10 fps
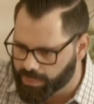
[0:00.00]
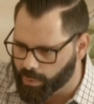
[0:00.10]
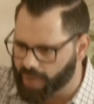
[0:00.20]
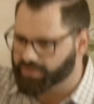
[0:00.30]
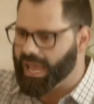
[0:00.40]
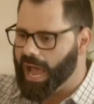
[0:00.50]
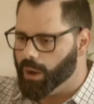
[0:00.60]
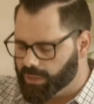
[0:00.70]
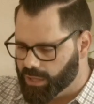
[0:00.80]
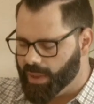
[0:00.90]
We have
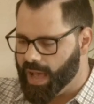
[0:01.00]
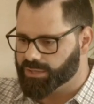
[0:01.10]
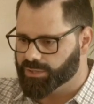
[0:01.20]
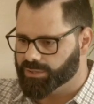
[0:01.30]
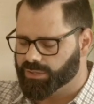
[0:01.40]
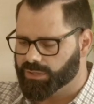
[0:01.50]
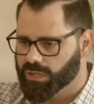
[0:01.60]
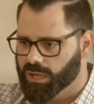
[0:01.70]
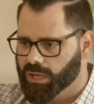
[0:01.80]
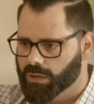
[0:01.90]
cowardly pastors,
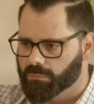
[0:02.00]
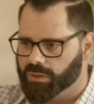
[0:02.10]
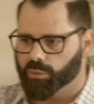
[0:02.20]
but